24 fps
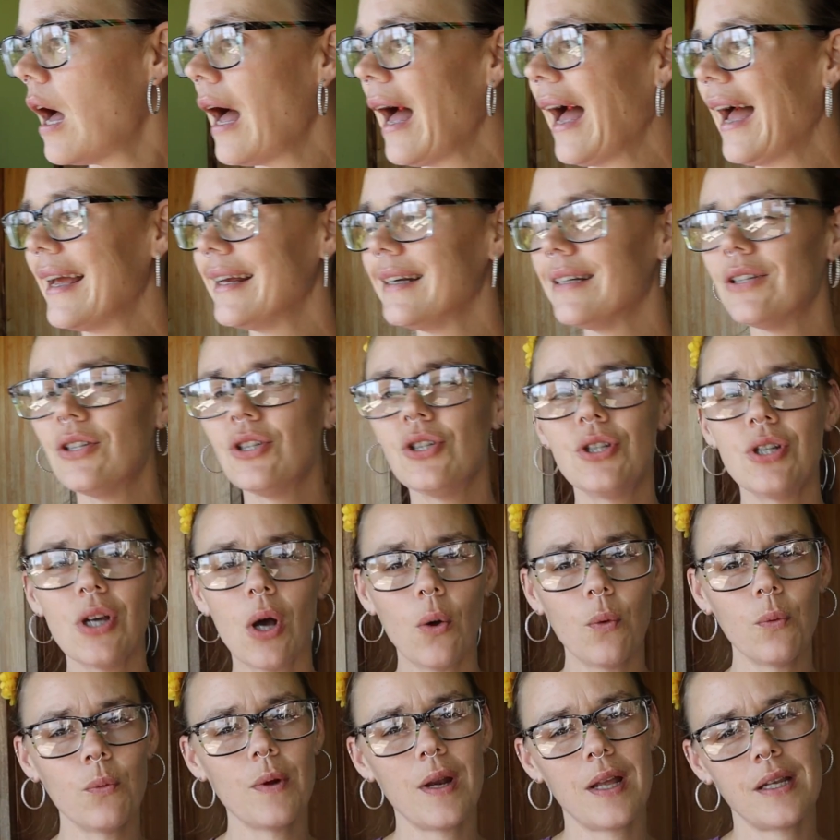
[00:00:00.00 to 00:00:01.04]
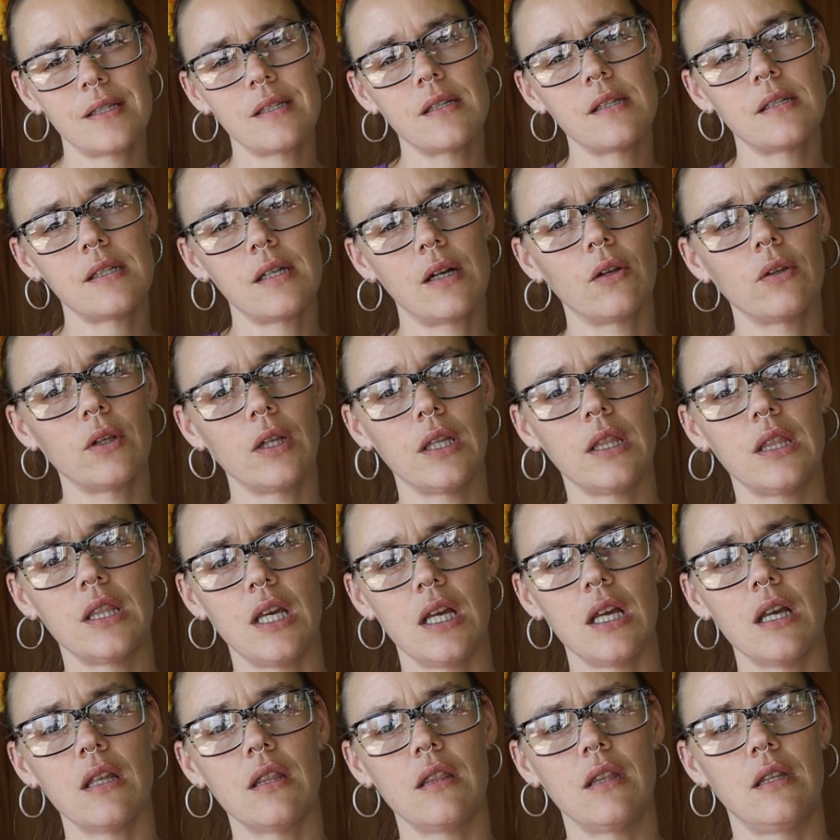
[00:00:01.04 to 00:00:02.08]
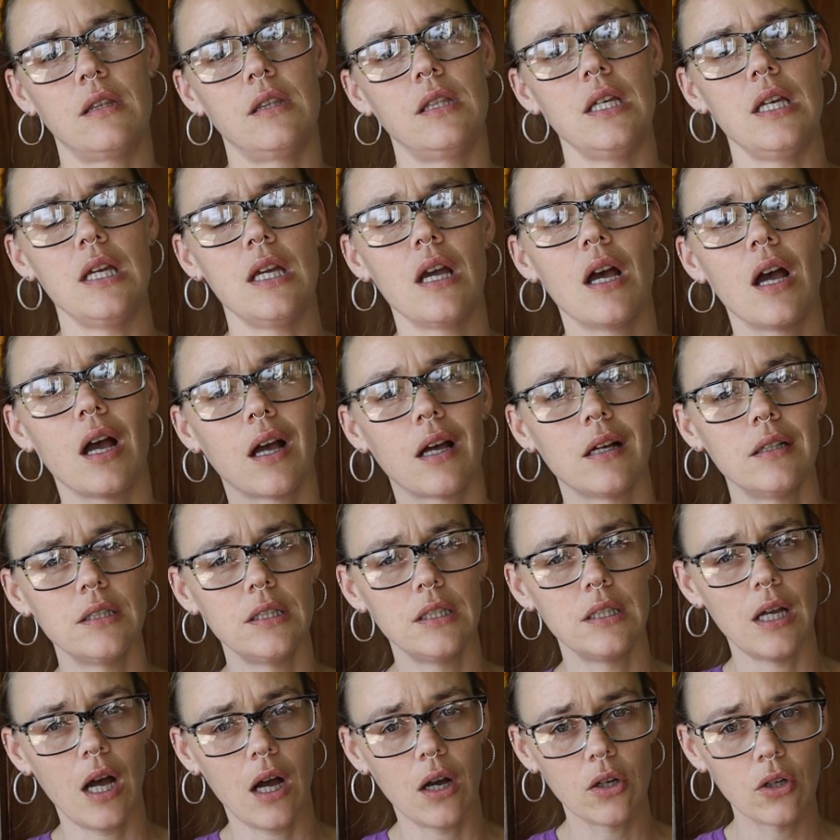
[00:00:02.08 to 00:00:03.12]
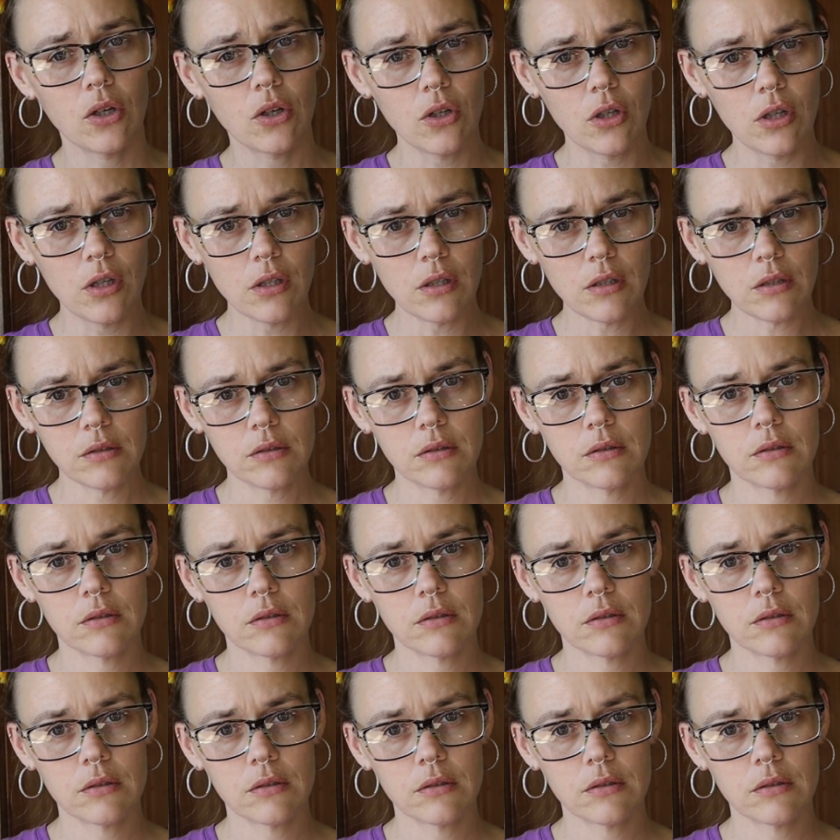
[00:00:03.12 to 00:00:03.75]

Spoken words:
I don't necessarily think that the galangal